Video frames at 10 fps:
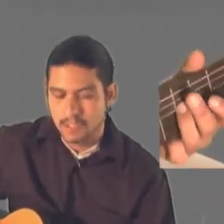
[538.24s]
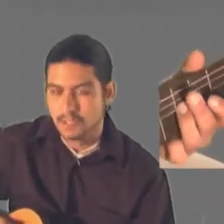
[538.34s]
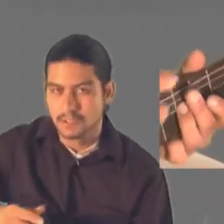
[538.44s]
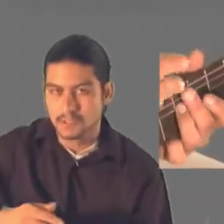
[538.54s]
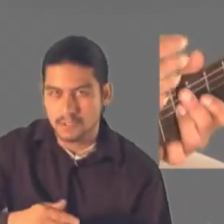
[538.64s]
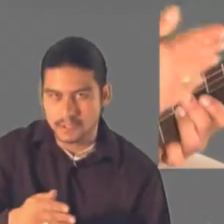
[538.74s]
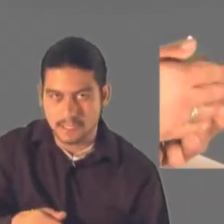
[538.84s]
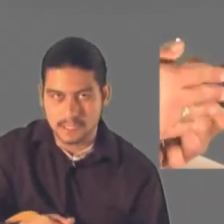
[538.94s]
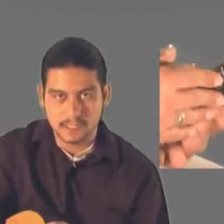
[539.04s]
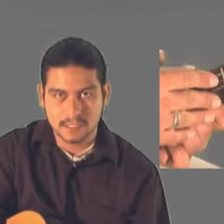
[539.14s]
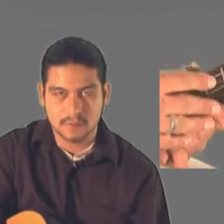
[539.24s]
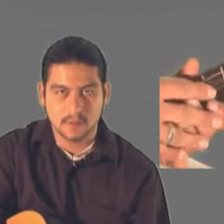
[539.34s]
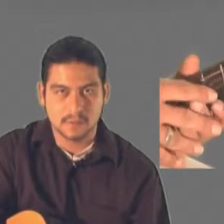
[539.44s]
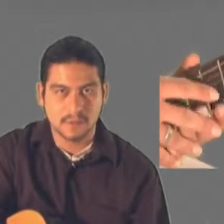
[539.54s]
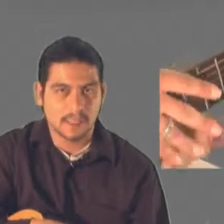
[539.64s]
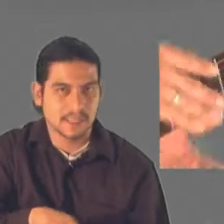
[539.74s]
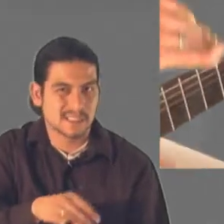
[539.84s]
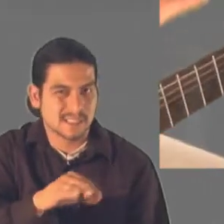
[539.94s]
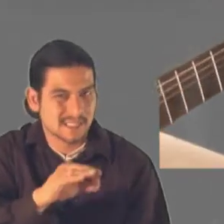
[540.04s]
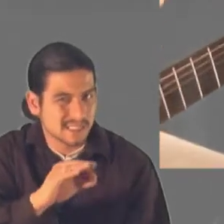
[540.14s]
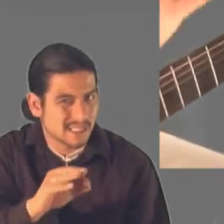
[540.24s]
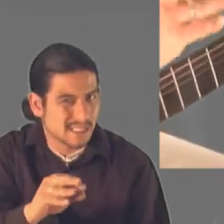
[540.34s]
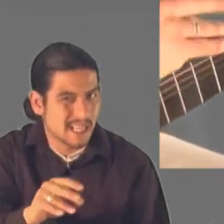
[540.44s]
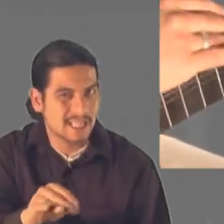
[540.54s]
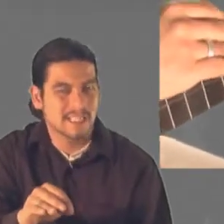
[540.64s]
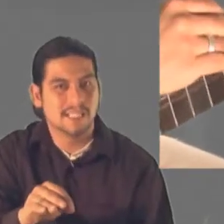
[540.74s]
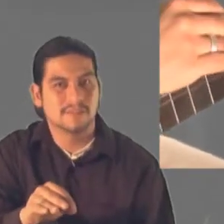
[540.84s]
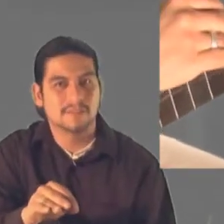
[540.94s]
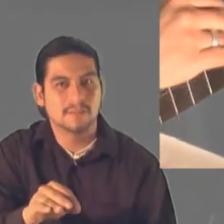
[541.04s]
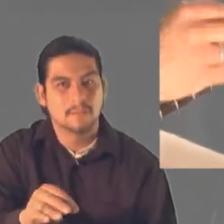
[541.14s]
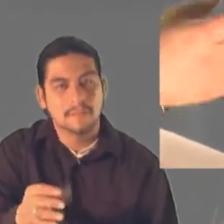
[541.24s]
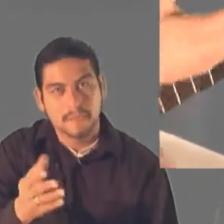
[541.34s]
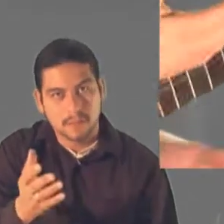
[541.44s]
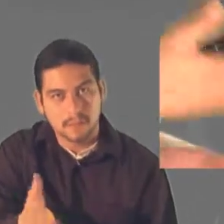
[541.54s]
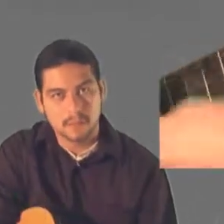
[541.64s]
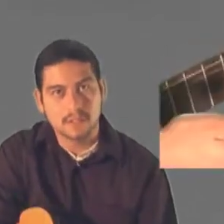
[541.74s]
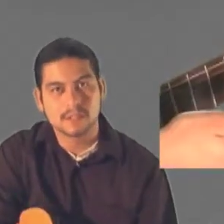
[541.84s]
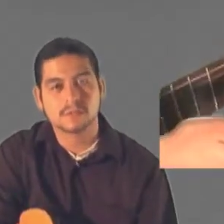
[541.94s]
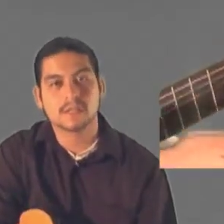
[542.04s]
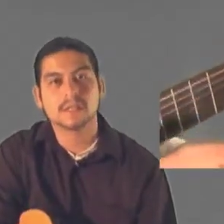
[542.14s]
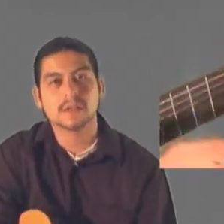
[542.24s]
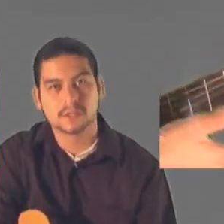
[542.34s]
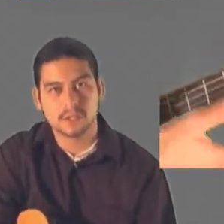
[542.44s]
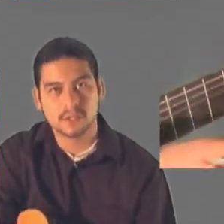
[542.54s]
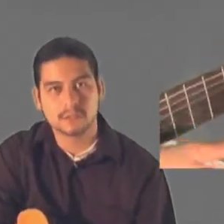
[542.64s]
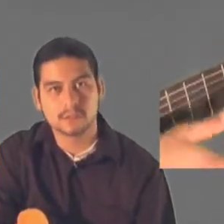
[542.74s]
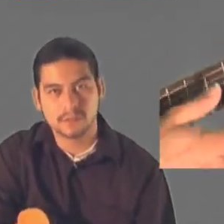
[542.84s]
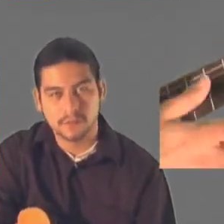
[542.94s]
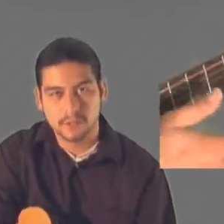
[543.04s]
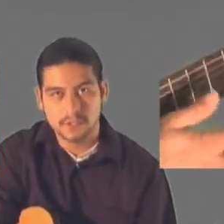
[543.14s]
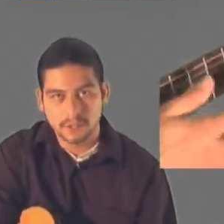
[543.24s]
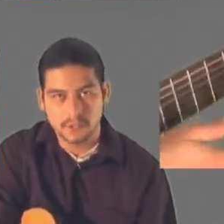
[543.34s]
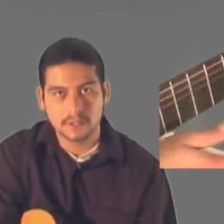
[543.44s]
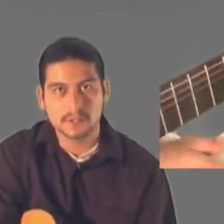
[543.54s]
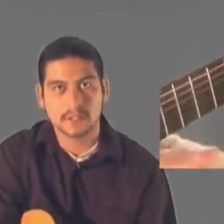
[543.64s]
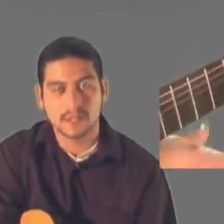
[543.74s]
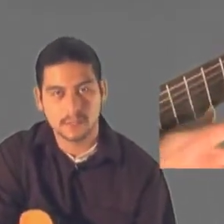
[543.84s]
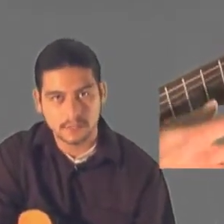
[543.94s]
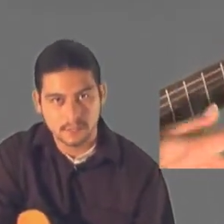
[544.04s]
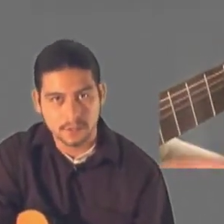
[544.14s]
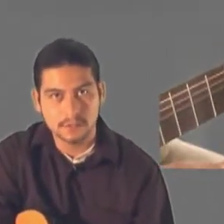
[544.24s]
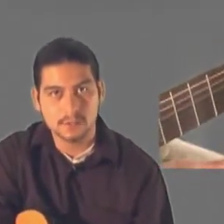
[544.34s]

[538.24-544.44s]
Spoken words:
You'll notice that each time I play it, it's slightly different. The one that's written there is a good one for you to learn, and use